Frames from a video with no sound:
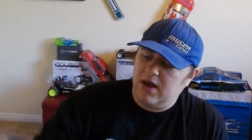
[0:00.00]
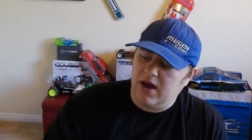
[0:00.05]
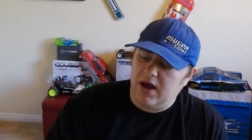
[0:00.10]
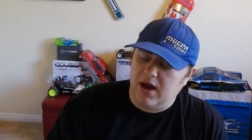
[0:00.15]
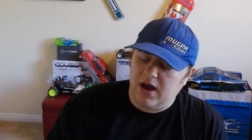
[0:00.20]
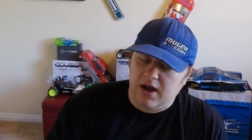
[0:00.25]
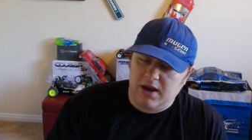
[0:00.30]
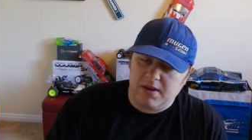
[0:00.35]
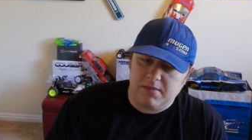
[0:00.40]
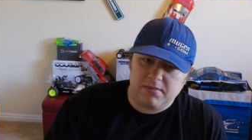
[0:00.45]

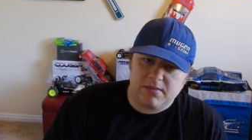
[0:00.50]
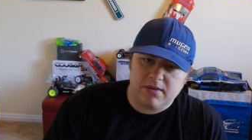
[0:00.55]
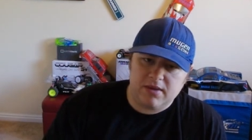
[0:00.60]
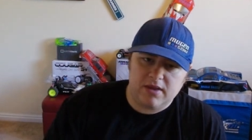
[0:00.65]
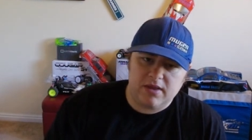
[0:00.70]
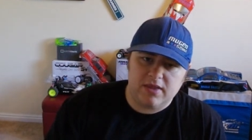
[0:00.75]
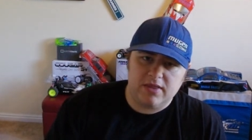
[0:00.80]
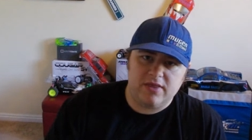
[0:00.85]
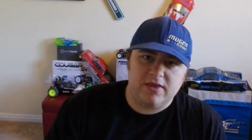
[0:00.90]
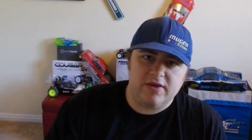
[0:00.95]
Um,
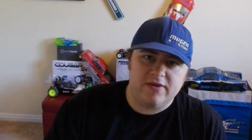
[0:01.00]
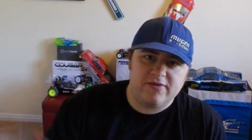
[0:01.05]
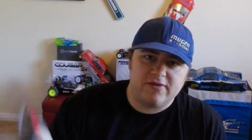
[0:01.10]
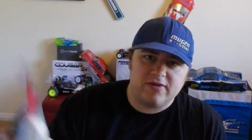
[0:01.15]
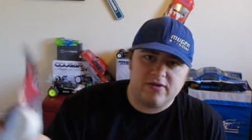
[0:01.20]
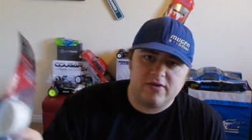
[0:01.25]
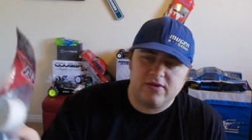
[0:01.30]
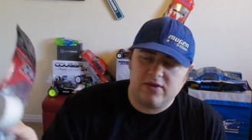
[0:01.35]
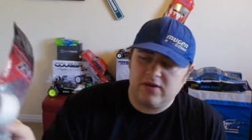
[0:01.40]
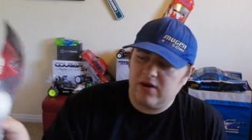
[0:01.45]

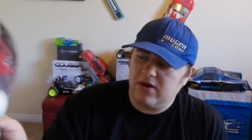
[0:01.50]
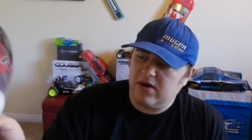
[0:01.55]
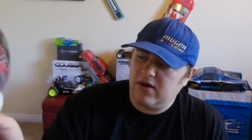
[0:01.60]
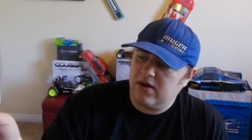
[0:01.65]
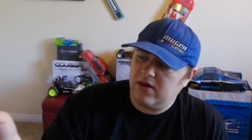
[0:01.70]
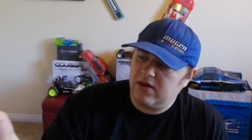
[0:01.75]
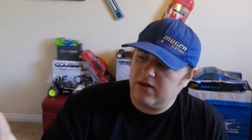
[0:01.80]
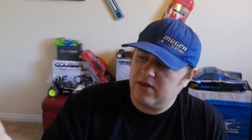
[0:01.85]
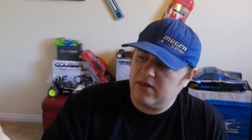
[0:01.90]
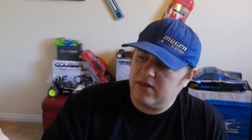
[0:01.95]
these are
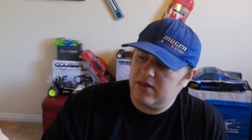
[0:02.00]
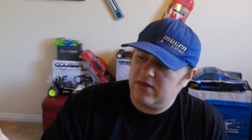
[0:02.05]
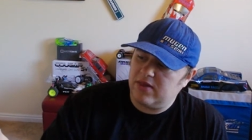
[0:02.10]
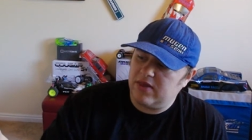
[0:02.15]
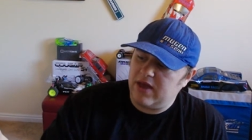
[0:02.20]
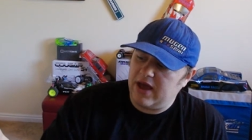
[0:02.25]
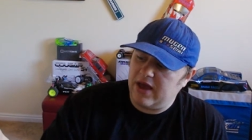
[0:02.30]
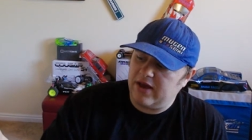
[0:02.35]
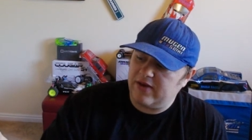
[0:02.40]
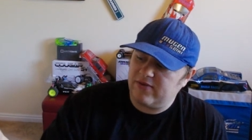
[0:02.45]
the,
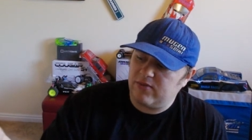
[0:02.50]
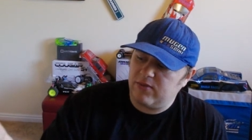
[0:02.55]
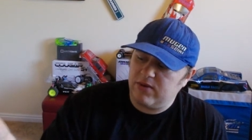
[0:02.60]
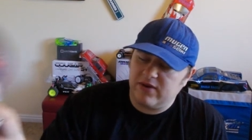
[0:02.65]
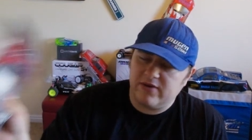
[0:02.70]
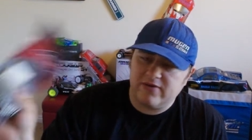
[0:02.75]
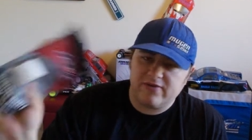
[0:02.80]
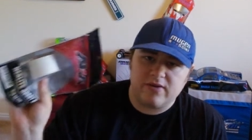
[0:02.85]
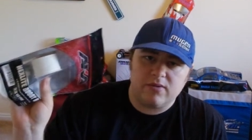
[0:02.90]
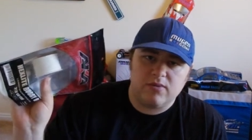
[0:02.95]
the hex
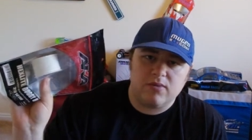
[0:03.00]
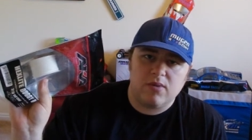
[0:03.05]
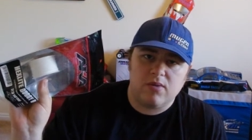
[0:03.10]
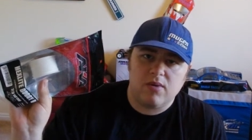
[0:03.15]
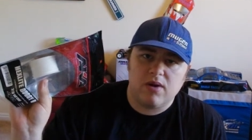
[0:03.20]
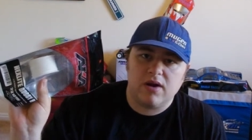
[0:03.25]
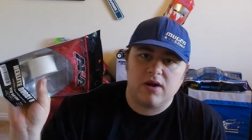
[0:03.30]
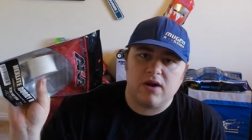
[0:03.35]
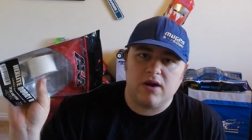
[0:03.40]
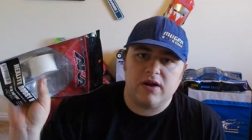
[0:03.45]
wheels that will
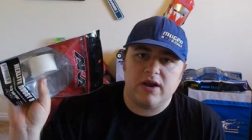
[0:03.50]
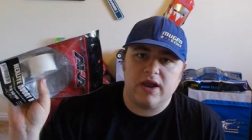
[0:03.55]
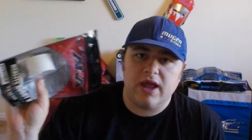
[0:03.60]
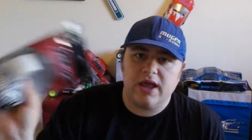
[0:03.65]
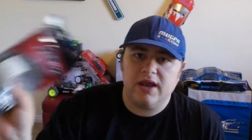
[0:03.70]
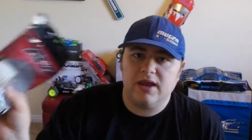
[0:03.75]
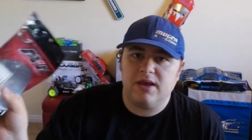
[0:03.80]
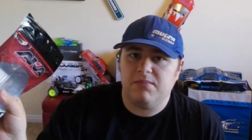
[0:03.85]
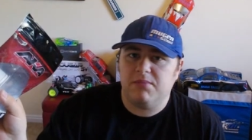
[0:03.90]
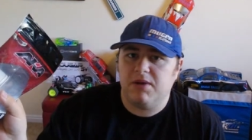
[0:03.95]
work on
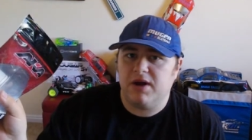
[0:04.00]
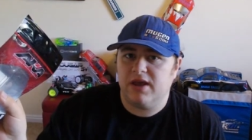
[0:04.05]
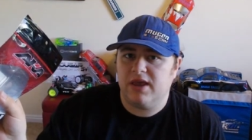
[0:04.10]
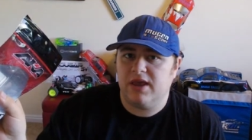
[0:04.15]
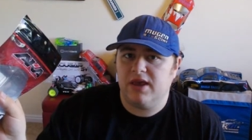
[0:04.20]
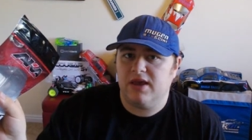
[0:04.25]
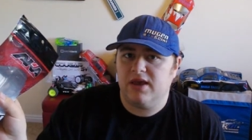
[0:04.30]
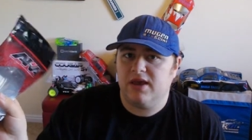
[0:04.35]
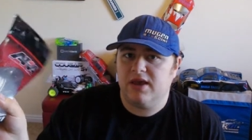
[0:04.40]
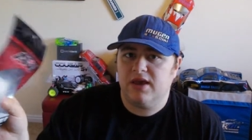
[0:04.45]
any
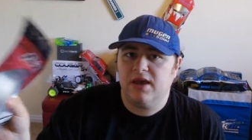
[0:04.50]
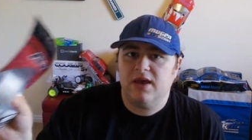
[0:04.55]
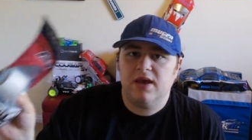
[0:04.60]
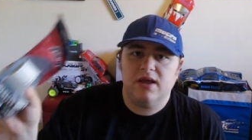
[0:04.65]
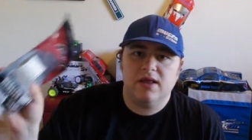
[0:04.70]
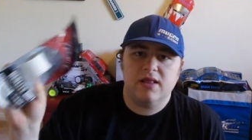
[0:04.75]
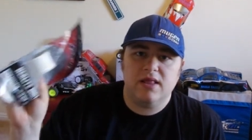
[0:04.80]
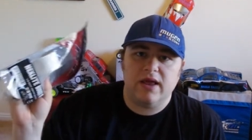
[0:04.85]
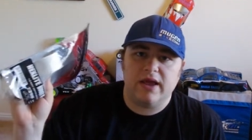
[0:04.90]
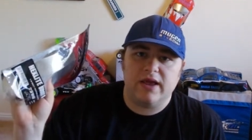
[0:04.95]
buggy
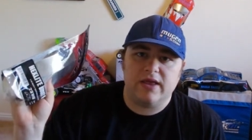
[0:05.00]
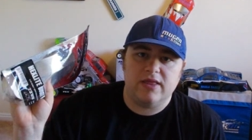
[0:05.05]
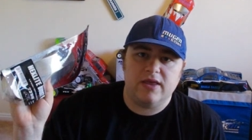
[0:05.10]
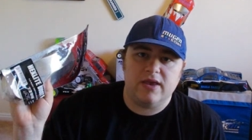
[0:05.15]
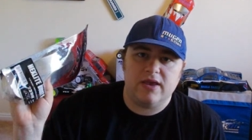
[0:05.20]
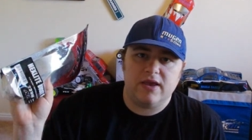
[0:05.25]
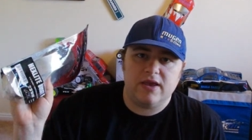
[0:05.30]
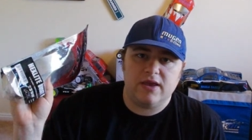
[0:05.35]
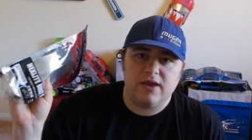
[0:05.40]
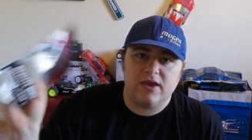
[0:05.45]
like
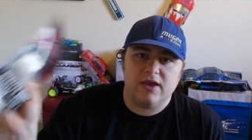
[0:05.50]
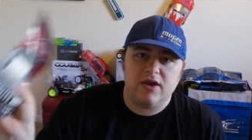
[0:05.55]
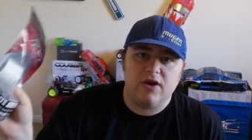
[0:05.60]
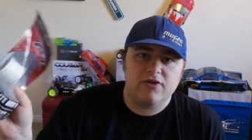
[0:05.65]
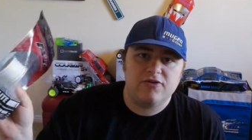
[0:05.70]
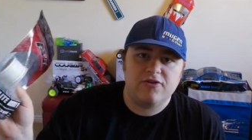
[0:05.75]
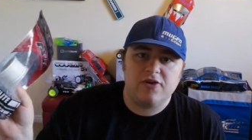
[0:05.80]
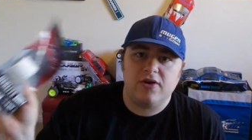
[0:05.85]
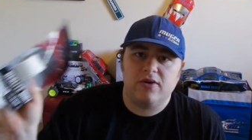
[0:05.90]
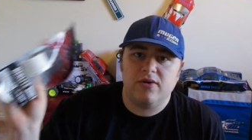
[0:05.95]
the
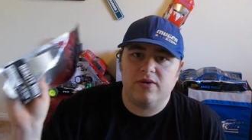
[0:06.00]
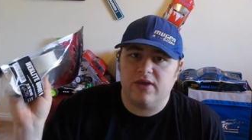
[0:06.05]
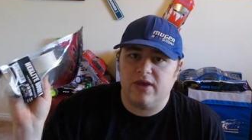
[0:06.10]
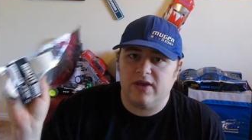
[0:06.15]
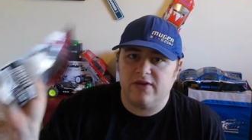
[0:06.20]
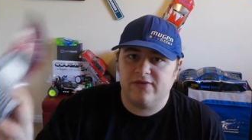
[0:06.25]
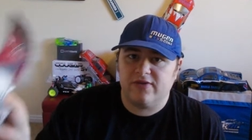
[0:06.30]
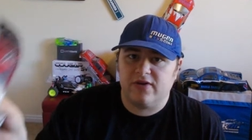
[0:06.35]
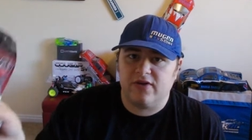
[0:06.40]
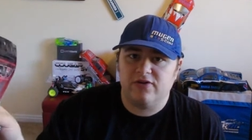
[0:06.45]
Kyosho,
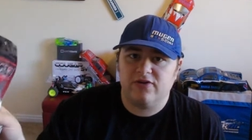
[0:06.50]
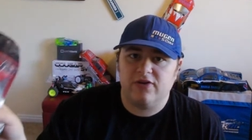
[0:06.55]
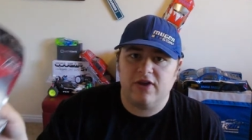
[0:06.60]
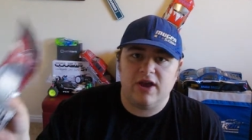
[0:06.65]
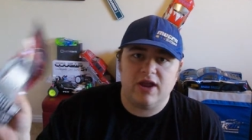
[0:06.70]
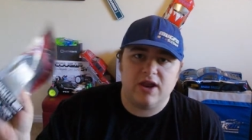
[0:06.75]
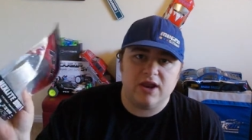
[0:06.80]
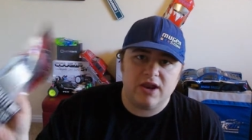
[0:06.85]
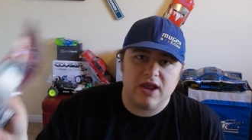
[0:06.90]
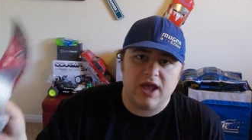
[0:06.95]
the
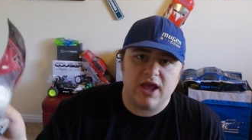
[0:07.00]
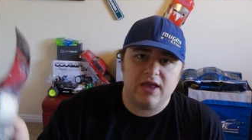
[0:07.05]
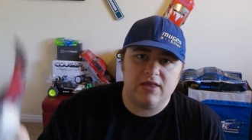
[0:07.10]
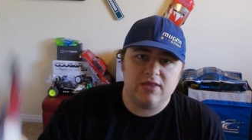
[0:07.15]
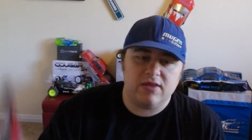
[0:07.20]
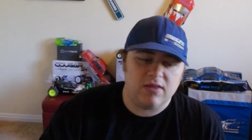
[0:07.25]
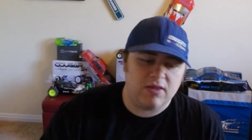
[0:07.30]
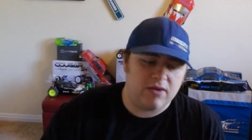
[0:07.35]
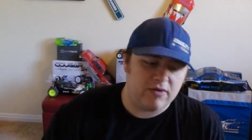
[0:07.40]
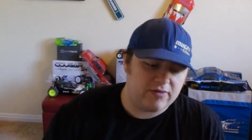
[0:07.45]
Associated,
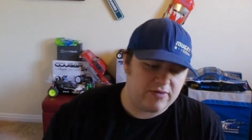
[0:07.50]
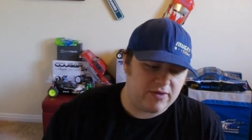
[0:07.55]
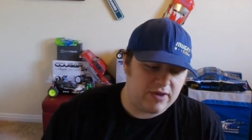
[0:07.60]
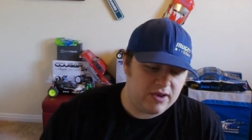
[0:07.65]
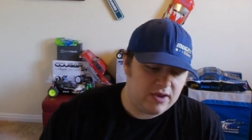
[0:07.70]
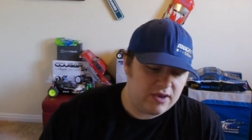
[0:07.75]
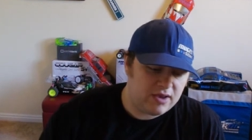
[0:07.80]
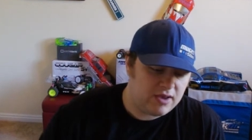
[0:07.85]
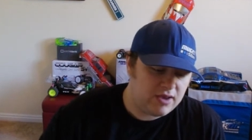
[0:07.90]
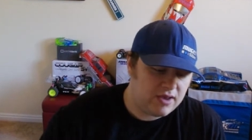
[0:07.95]
and the
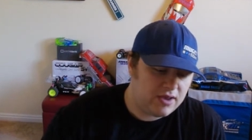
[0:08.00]
Losi.